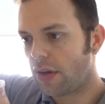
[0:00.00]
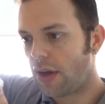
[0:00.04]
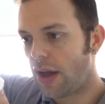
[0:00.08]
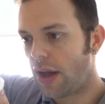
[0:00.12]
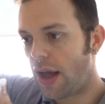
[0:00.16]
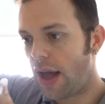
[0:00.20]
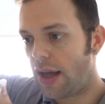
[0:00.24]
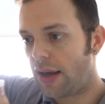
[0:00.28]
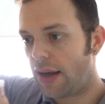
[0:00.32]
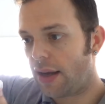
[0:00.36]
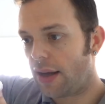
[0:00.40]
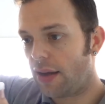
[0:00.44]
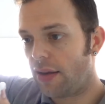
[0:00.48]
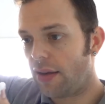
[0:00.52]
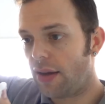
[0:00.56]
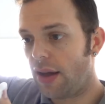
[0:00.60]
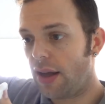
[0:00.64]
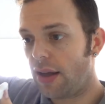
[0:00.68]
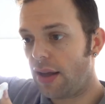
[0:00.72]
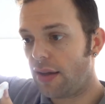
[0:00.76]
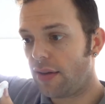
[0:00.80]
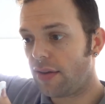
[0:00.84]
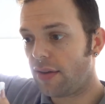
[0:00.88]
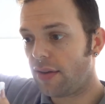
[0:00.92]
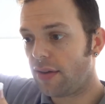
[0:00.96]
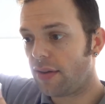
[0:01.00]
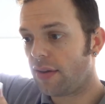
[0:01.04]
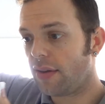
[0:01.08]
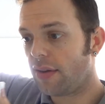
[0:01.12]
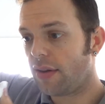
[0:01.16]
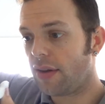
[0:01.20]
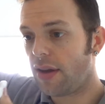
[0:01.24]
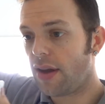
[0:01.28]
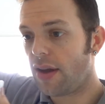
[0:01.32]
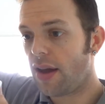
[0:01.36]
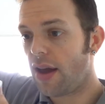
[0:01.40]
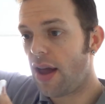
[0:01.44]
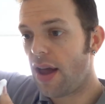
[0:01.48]
and it's
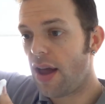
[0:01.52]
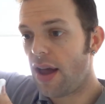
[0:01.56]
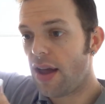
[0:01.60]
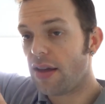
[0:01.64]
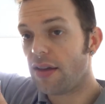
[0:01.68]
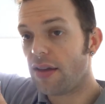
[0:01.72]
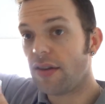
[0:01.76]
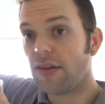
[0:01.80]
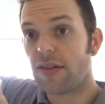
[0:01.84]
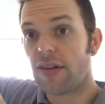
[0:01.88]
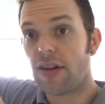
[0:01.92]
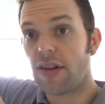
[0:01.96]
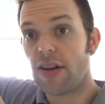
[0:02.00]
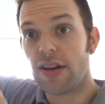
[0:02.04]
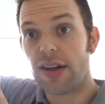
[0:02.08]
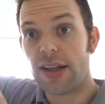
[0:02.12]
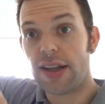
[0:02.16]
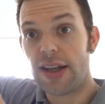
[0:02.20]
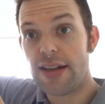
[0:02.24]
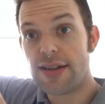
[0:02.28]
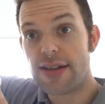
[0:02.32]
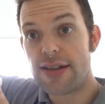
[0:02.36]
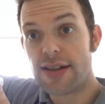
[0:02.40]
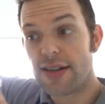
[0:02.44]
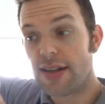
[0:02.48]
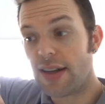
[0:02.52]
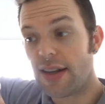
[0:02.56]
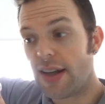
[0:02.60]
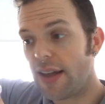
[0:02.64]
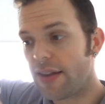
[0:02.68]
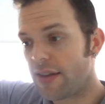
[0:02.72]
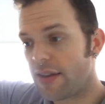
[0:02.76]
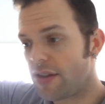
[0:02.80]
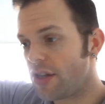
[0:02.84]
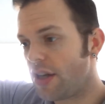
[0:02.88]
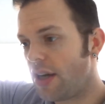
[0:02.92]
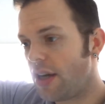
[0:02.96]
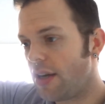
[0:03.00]
certainly easy to
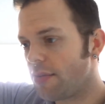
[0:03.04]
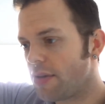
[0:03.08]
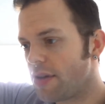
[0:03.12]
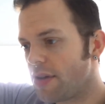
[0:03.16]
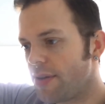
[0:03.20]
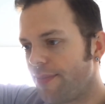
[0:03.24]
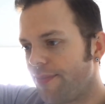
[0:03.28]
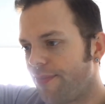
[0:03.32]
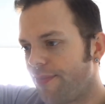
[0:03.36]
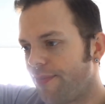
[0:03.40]
lather, chaps.